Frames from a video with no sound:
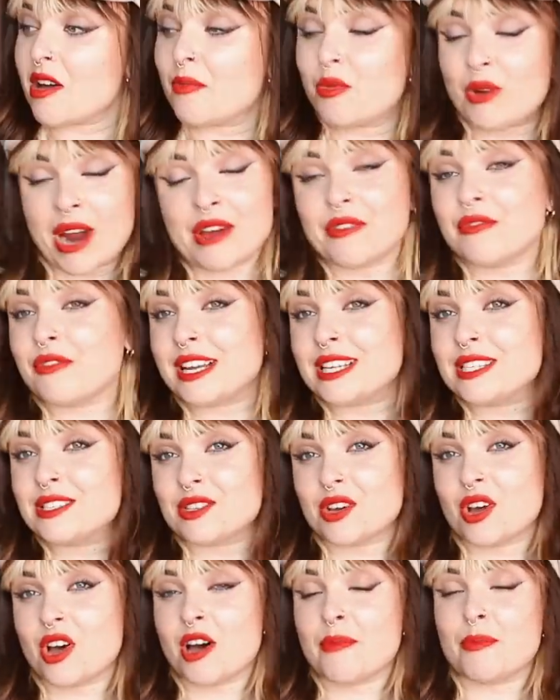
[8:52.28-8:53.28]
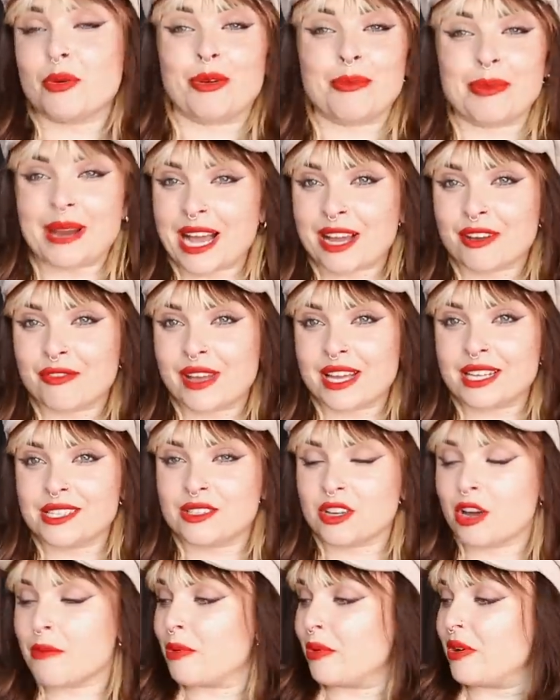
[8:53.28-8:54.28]
a brown vest top or a black
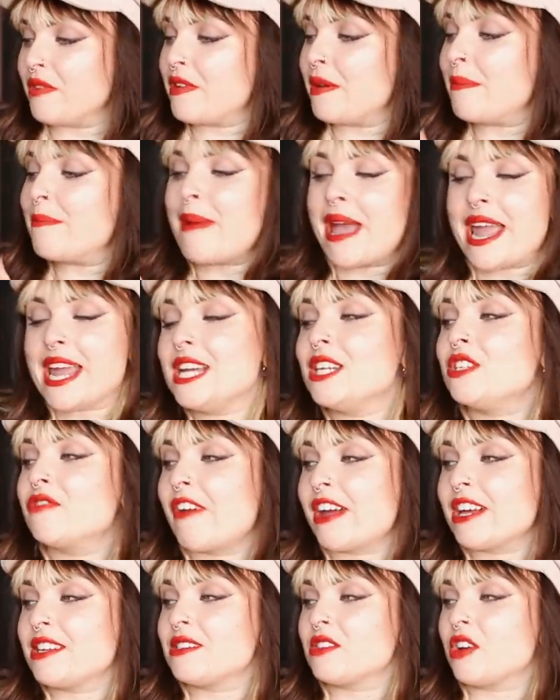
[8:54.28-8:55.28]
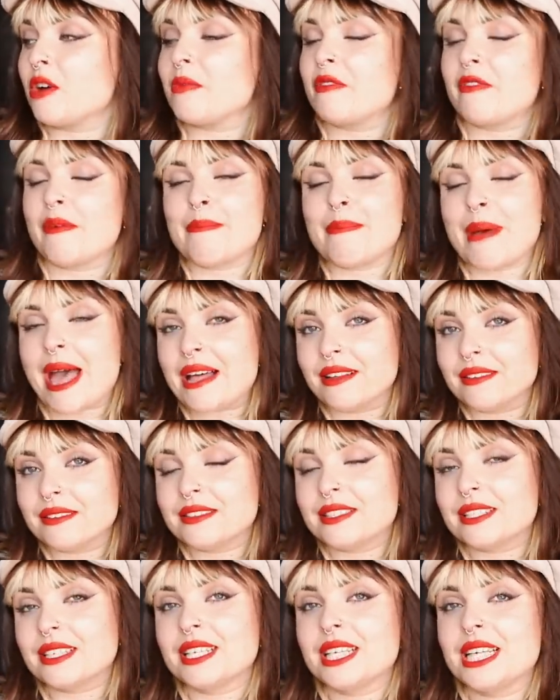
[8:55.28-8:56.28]
vest top or even a beige vest top with a
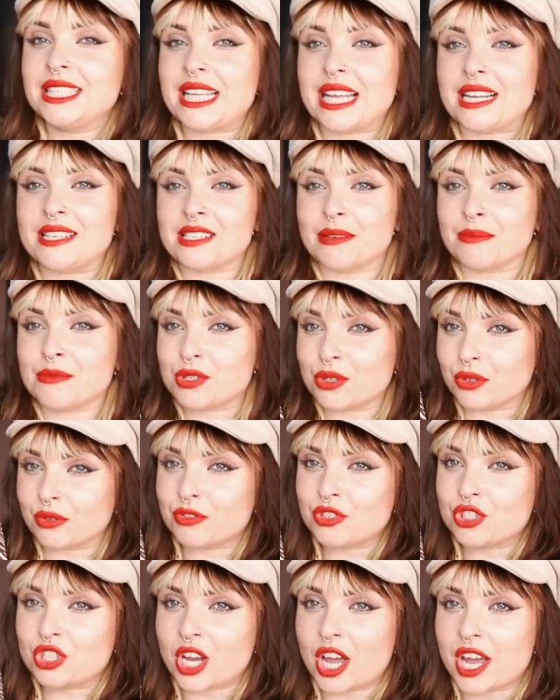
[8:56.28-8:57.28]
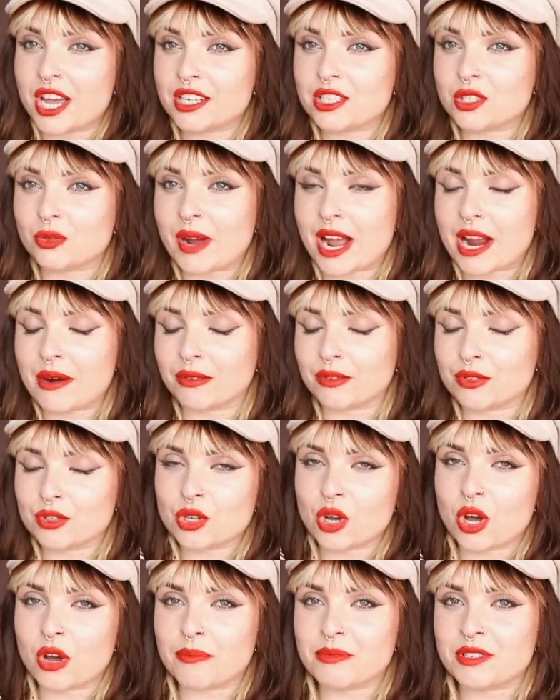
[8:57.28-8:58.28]
belt, then some sort of shirt to wear on
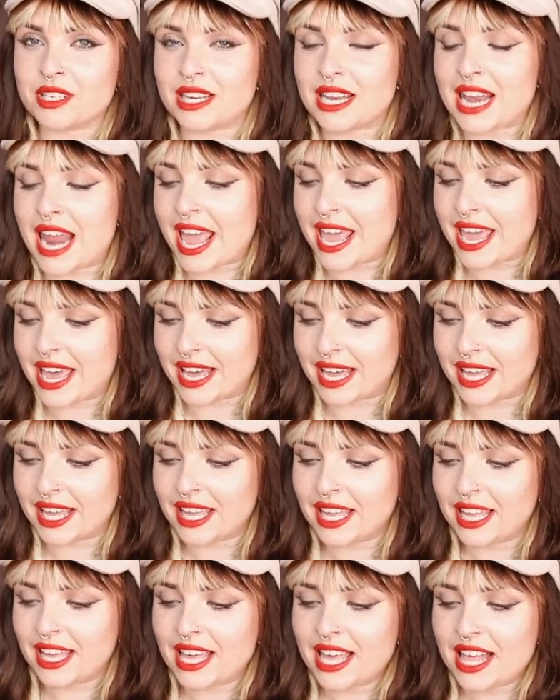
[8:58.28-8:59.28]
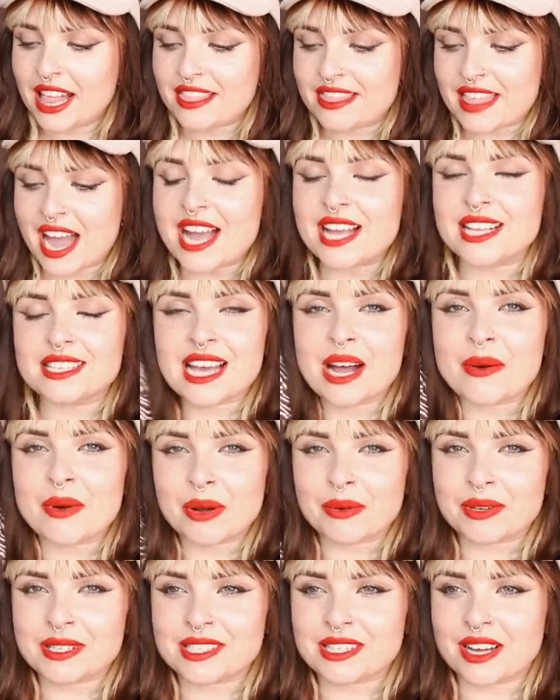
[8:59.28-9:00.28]
top to layer. That is how
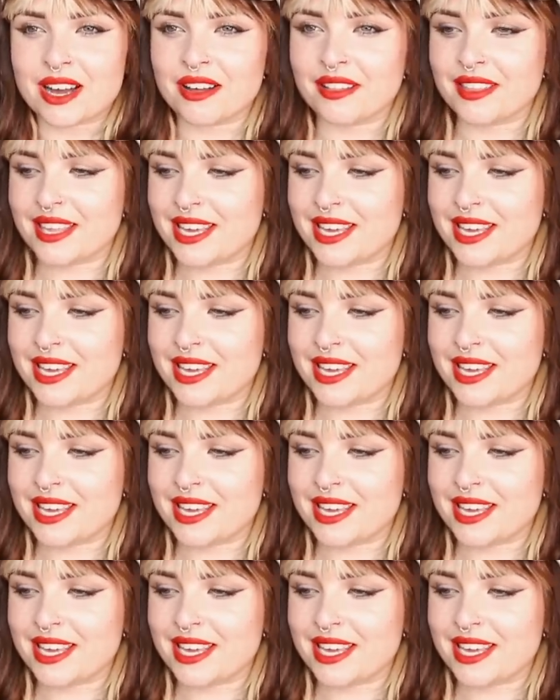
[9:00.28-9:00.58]
I would style